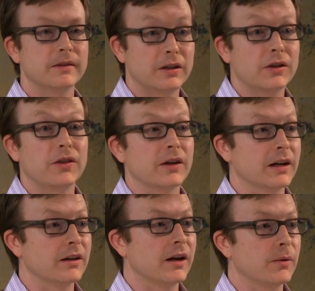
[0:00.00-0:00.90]
a good
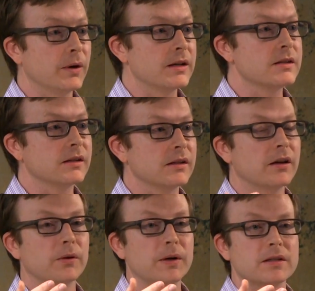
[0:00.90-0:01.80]
thing in a lot of ways, and
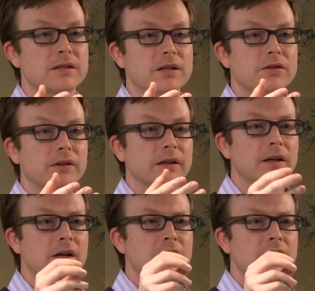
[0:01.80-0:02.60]
other ways it's hindering.